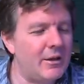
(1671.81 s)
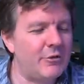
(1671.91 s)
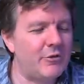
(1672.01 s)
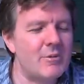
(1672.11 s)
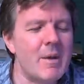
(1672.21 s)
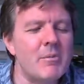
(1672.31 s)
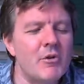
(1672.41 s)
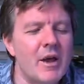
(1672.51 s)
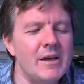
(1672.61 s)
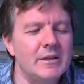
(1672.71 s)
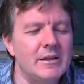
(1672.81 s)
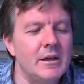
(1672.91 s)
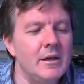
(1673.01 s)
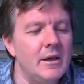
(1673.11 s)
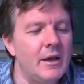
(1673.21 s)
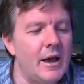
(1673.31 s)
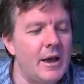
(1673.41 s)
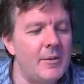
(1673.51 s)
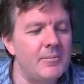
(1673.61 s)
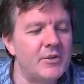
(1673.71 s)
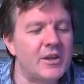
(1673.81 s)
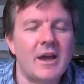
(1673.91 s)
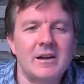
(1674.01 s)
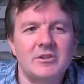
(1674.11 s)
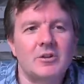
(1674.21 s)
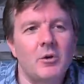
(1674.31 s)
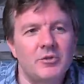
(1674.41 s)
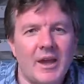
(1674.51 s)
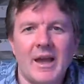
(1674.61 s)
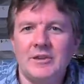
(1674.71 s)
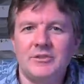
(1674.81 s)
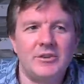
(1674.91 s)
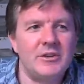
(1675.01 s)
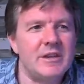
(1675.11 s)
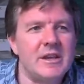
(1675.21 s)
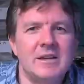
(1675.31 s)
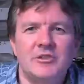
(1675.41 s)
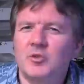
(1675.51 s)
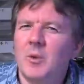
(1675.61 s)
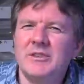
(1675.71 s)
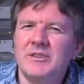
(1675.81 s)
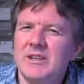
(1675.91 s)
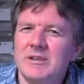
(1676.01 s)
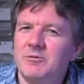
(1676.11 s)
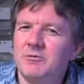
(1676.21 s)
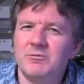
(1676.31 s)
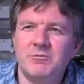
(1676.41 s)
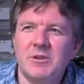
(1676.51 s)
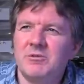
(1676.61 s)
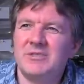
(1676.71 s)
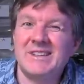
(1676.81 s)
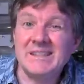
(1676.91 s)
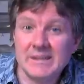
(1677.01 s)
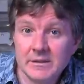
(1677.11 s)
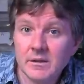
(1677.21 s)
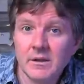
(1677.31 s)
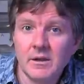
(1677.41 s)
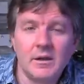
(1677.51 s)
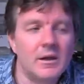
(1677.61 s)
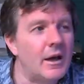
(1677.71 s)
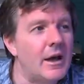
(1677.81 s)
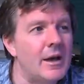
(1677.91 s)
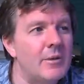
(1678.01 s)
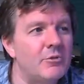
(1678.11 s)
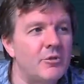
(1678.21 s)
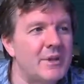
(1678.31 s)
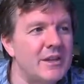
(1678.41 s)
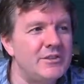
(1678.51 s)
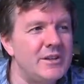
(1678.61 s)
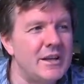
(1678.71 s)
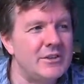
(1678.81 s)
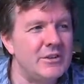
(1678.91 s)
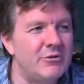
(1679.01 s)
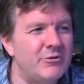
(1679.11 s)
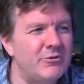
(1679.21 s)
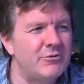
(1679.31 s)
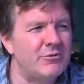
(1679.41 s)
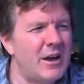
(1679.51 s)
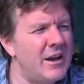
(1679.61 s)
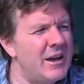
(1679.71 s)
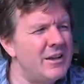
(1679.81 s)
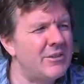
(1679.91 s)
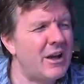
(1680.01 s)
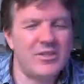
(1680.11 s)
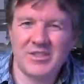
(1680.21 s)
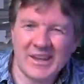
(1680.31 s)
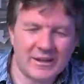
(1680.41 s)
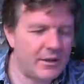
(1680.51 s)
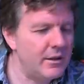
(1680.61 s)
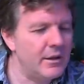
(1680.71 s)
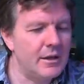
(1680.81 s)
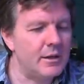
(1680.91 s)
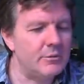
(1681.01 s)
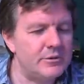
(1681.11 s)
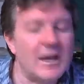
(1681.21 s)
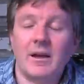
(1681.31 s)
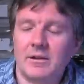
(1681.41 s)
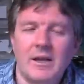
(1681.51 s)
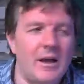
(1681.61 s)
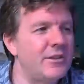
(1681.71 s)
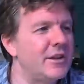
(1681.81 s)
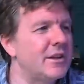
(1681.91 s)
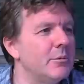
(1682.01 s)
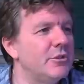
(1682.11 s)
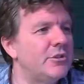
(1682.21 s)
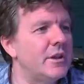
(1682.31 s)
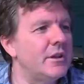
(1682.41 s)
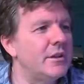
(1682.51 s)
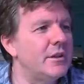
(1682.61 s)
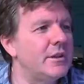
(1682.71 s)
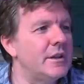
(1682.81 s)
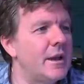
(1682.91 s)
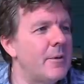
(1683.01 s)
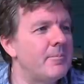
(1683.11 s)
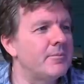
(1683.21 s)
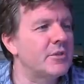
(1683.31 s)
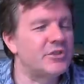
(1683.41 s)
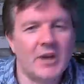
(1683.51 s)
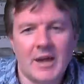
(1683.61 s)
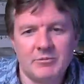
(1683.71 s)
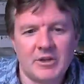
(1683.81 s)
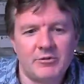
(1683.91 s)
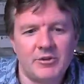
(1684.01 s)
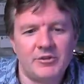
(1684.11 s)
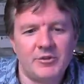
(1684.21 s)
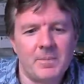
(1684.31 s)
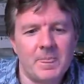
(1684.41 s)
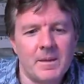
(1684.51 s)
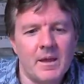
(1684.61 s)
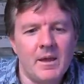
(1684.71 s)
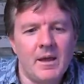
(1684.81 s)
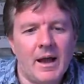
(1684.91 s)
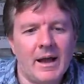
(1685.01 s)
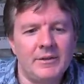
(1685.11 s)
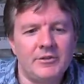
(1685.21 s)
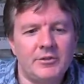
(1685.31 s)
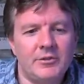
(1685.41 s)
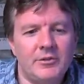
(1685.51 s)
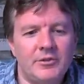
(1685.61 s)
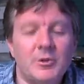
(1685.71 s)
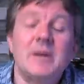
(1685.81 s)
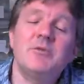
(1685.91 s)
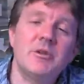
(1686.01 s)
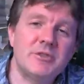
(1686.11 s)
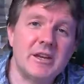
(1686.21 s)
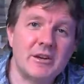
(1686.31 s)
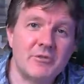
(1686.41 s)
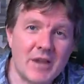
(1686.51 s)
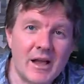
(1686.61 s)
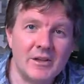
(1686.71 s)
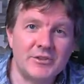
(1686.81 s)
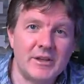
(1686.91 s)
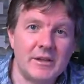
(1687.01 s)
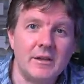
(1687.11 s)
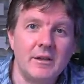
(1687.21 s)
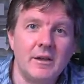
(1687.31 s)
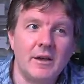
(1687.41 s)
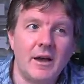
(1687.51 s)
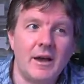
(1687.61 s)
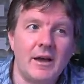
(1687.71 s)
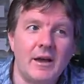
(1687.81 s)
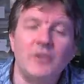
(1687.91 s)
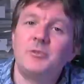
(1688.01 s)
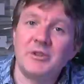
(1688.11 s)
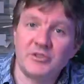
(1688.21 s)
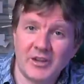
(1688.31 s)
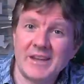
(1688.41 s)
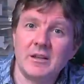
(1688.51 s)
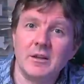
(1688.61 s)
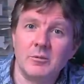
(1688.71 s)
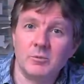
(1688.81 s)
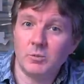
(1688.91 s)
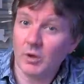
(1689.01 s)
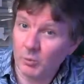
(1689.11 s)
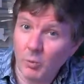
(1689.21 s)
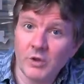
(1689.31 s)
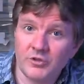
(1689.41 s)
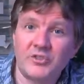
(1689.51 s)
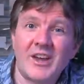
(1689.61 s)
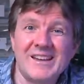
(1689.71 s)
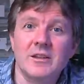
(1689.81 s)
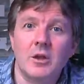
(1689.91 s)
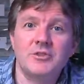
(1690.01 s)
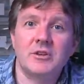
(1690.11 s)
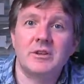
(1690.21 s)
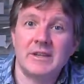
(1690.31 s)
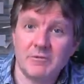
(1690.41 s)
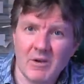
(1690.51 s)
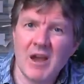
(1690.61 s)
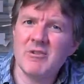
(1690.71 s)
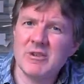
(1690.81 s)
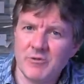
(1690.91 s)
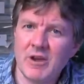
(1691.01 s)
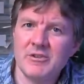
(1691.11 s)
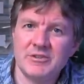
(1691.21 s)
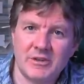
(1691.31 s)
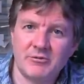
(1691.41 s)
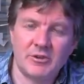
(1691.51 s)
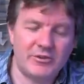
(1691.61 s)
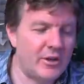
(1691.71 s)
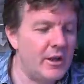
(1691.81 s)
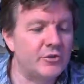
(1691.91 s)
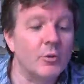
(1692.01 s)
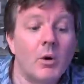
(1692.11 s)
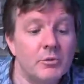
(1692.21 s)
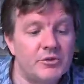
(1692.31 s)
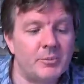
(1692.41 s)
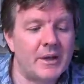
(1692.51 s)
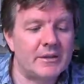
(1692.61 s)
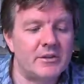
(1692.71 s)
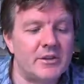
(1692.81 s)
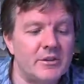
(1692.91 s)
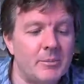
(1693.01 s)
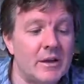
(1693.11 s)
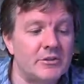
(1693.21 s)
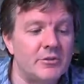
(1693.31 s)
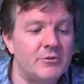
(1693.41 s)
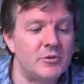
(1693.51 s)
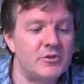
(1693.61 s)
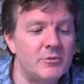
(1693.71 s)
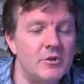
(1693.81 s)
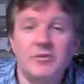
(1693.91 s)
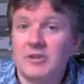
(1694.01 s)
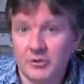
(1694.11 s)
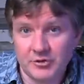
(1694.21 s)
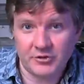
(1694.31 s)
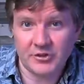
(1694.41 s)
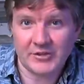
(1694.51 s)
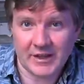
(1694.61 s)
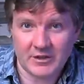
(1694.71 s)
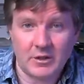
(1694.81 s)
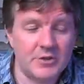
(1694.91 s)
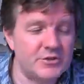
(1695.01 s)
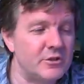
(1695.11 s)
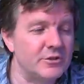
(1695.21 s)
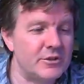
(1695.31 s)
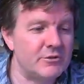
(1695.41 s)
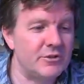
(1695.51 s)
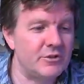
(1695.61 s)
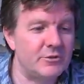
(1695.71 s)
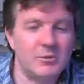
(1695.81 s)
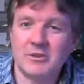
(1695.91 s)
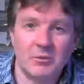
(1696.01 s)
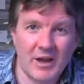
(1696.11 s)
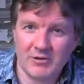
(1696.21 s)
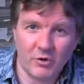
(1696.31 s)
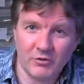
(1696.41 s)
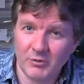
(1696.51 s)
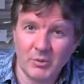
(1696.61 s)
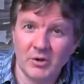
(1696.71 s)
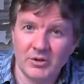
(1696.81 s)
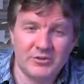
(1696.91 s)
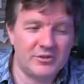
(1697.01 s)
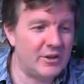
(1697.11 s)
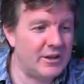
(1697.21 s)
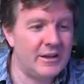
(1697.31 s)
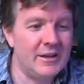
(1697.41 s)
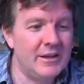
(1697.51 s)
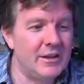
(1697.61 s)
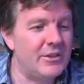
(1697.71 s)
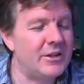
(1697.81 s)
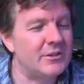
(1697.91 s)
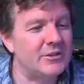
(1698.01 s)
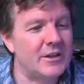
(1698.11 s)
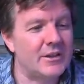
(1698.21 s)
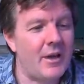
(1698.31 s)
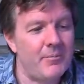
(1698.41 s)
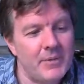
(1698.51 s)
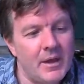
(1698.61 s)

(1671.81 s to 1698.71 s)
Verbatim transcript: If I remember rightly, um, the character goes ahead to the year twenty fifteen um, from nineteen eighty-five, I think. It, yeah, yeah, I think was the, the, the, um, the time difference. And twenty fifteen in reality uh, has been psycho what was psychologically very, very different to what was depicted in the Back to the Future movie. Not just the technological differences. We don't have hoverboards uh, and things like that.